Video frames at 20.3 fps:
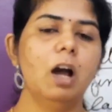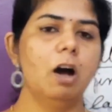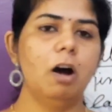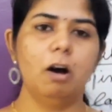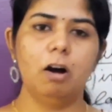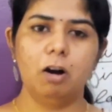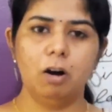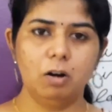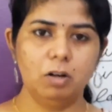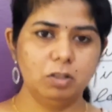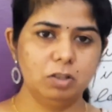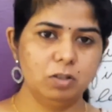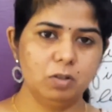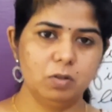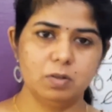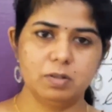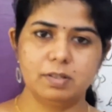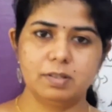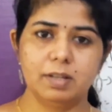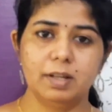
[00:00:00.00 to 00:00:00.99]
All
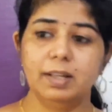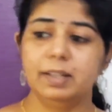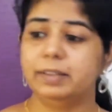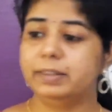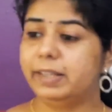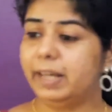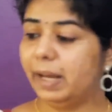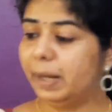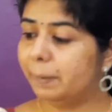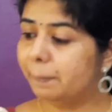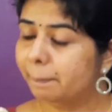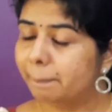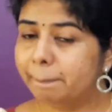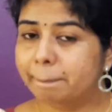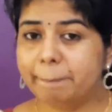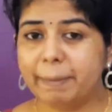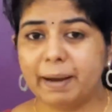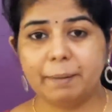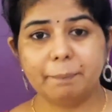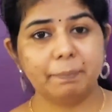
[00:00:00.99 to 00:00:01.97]
those.
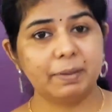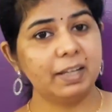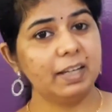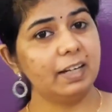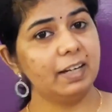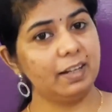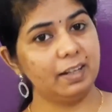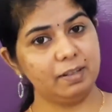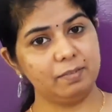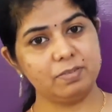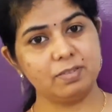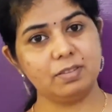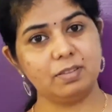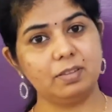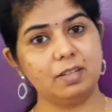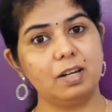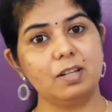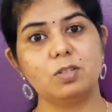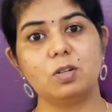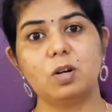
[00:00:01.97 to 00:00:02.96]
Then pumpkin
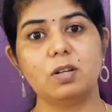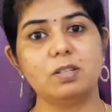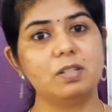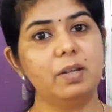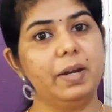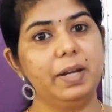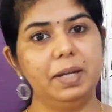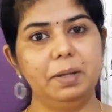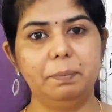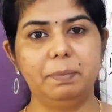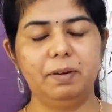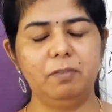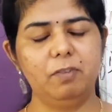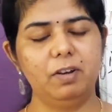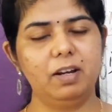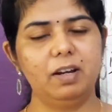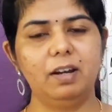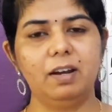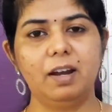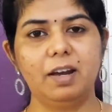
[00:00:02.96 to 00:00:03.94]
leaves. That is also edible.
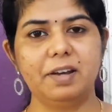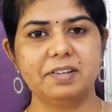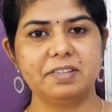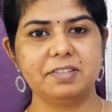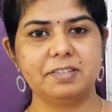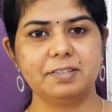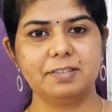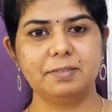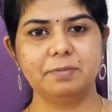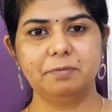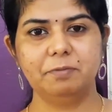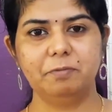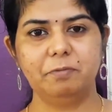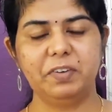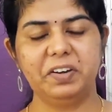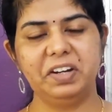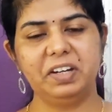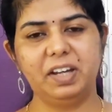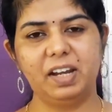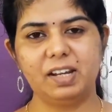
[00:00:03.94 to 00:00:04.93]
Very nice.
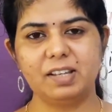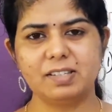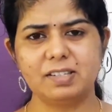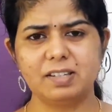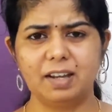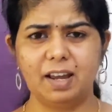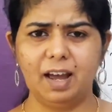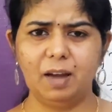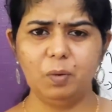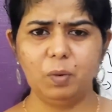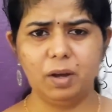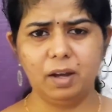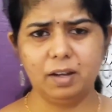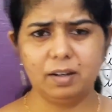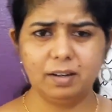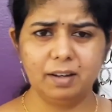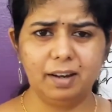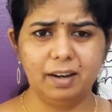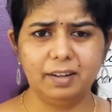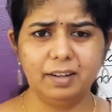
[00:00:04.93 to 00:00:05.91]
Very tasty. Have
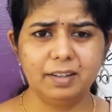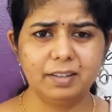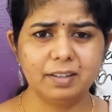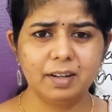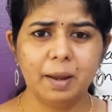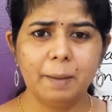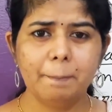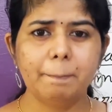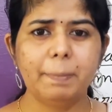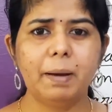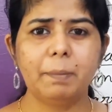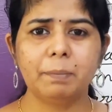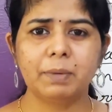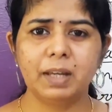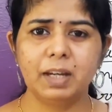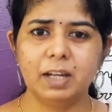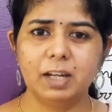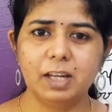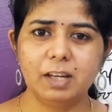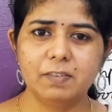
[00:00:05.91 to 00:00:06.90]
you had it?
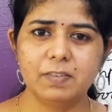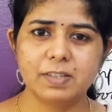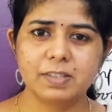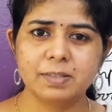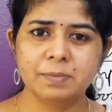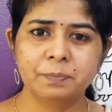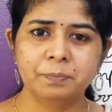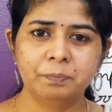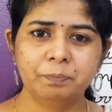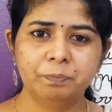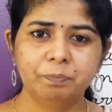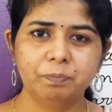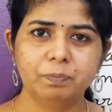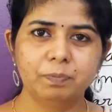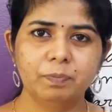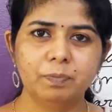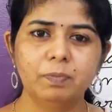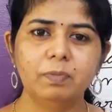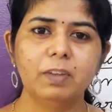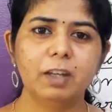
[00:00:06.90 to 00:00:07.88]
Pumpkin leaves.
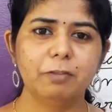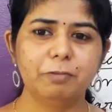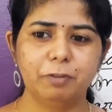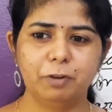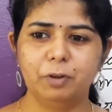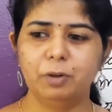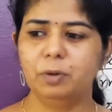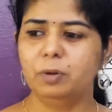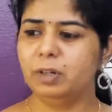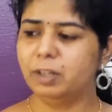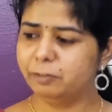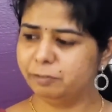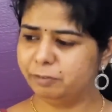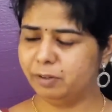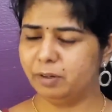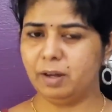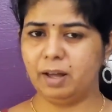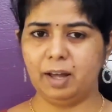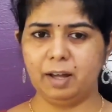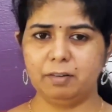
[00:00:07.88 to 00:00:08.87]
If you don't, if
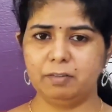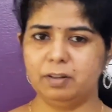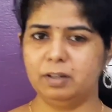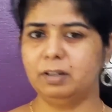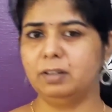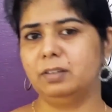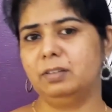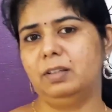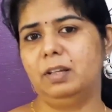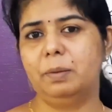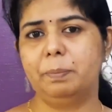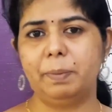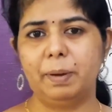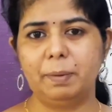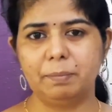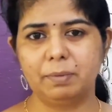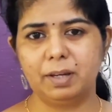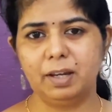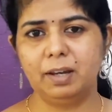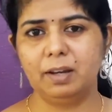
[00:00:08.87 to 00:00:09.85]
you have the
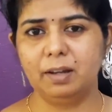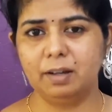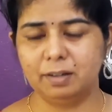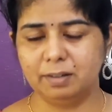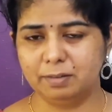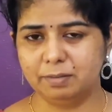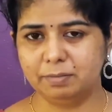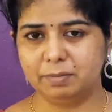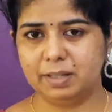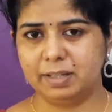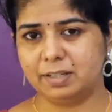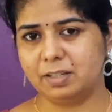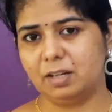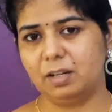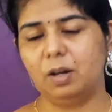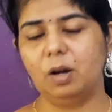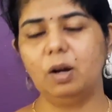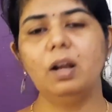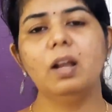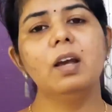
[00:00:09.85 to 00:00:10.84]
pumpkin that
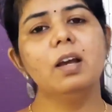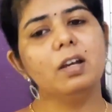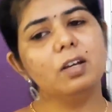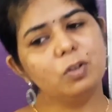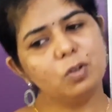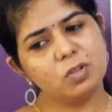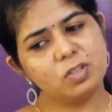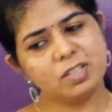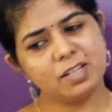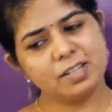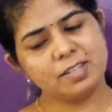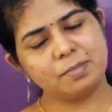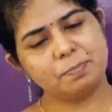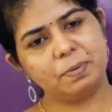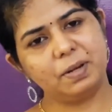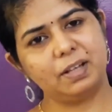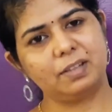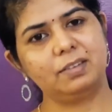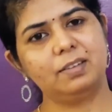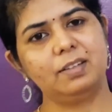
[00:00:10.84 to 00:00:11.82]
at all, you
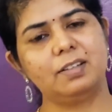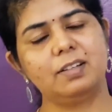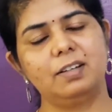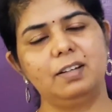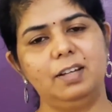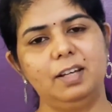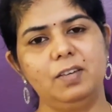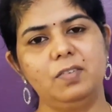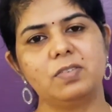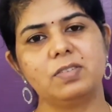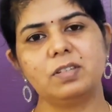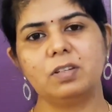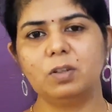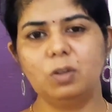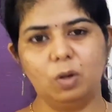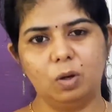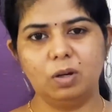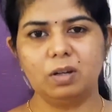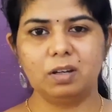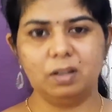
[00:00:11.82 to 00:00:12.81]
just pluck the leaves.
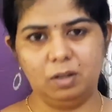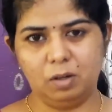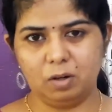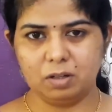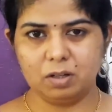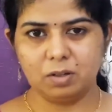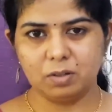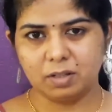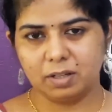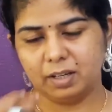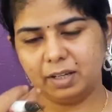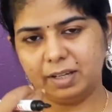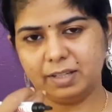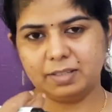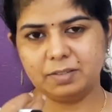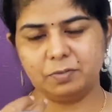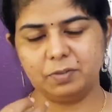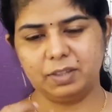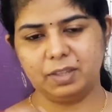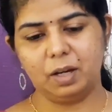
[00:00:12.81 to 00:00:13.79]
Not to
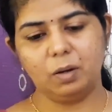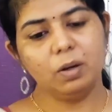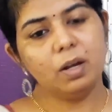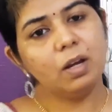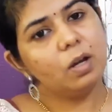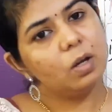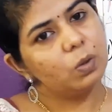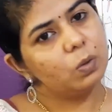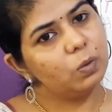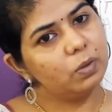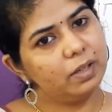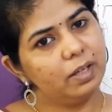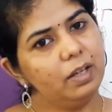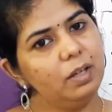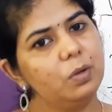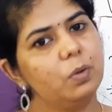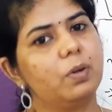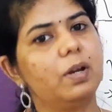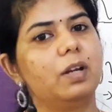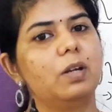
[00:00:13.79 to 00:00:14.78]
eat without
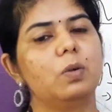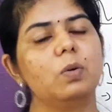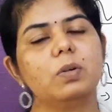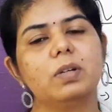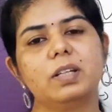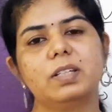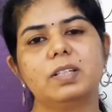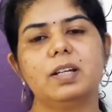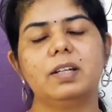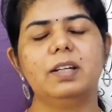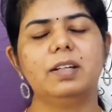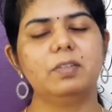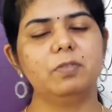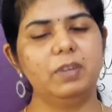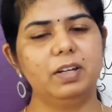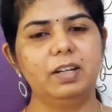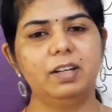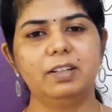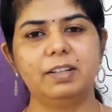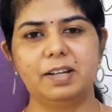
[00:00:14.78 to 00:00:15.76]
cooking. You can cook it and it's
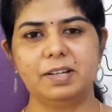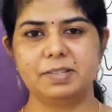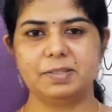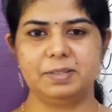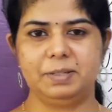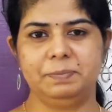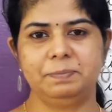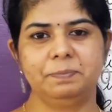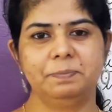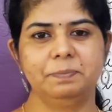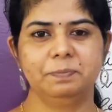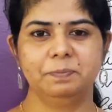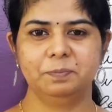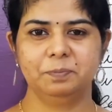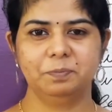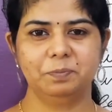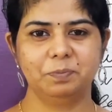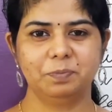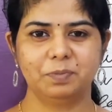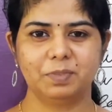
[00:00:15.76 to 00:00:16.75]
very tasty.
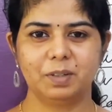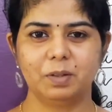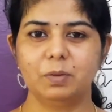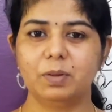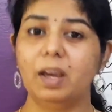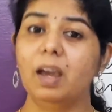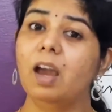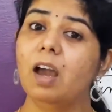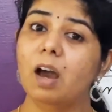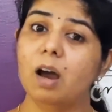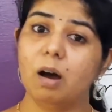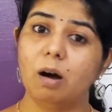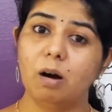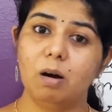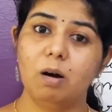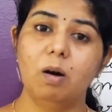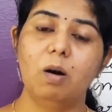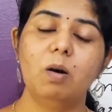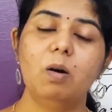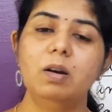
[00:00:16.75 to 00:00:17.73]
Okay.
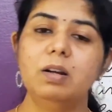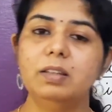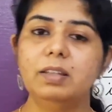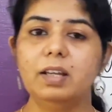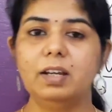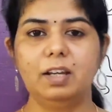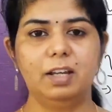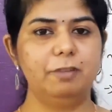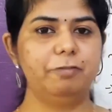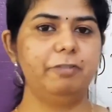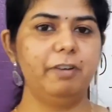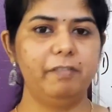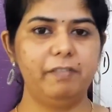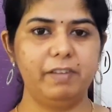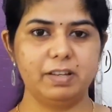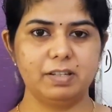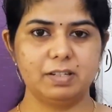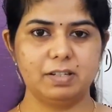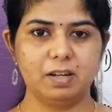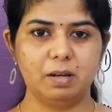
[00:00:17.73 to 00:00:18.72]
All the leafy
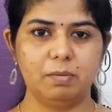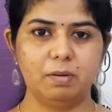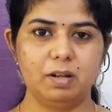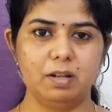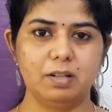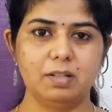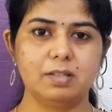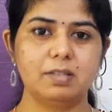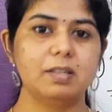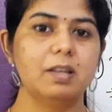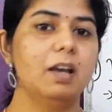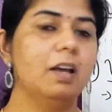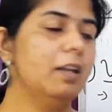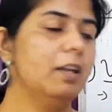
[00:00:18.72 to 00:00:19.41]
vegetables.